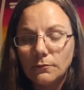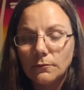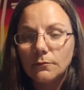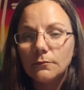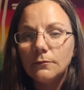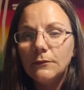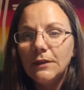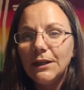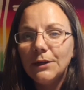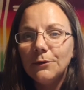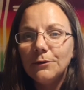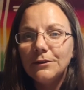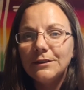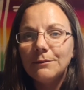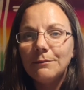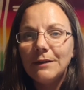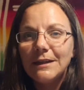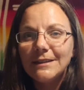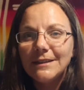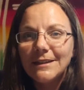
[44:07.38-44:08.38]
It was
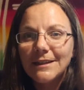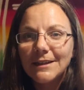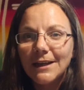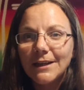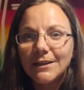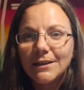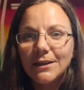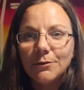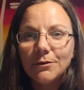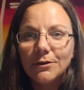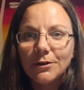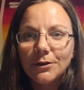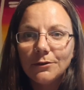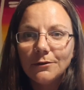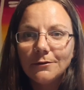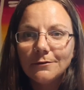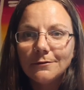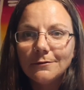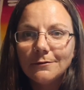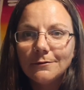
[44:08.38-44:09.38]
amazing connecting with you.
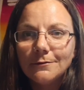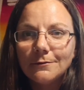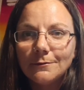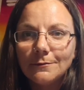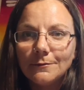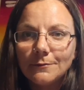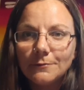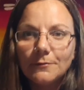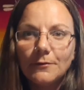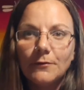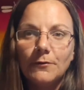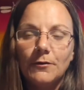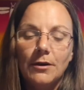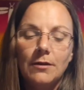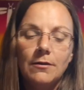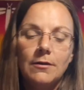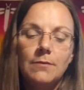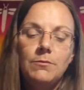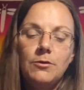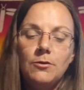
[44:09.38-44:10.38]
Very
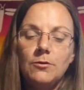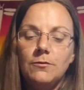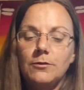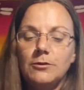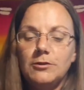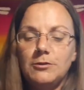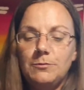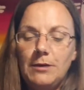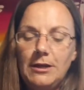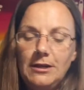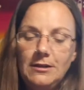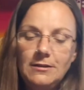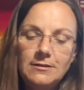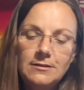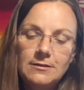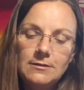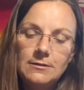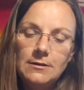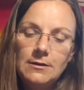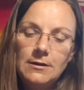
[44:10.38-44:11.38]
beautiful space.
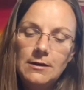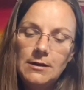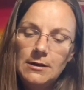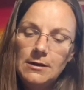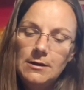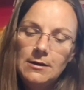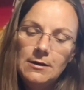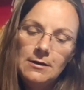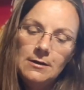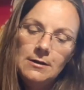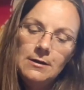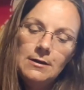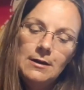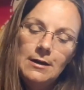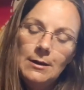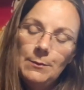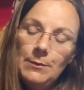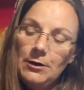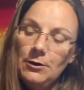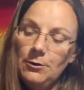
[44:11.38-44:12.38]
I
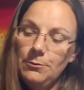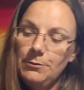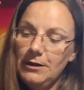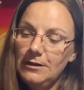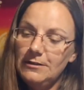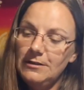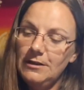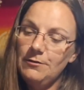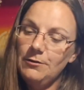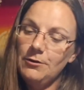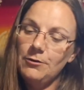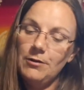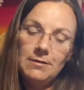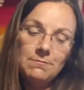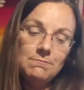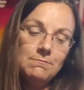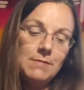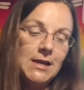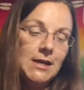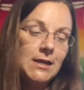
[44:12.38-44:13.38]
hope you guys have a great
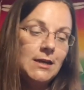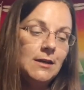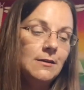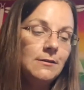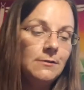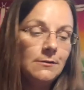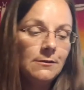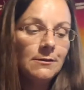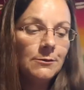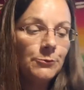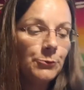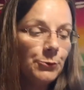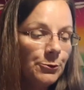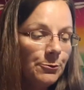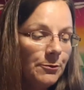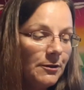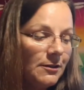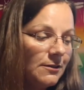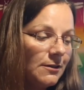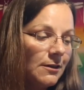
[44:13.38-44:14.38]
May. We'll be
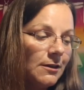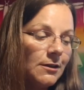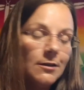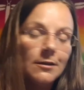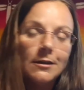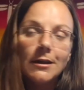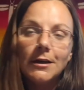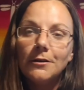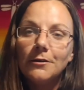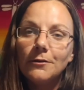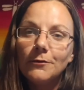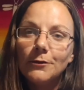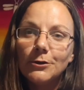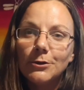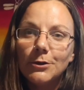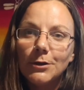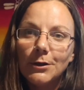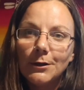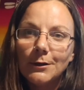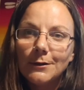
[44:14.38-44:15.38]
seeing you later for
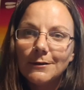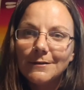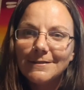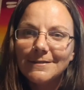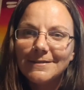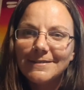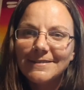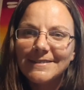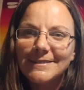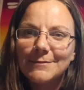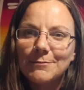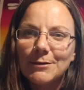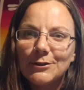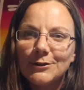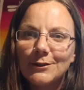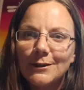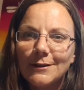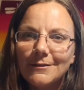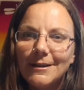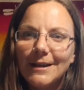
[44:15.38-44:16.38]
sure. Much
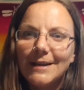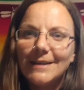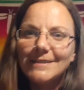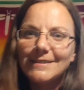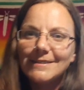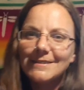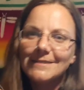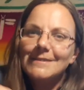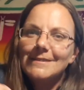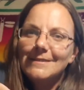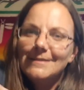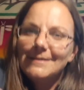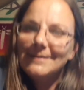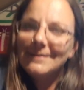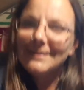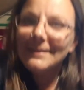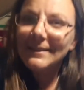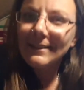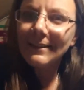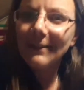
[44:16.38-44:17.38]
love, guys.
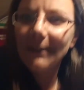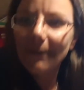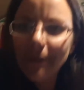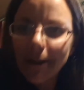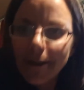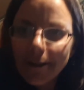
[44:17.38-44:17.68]
Love you.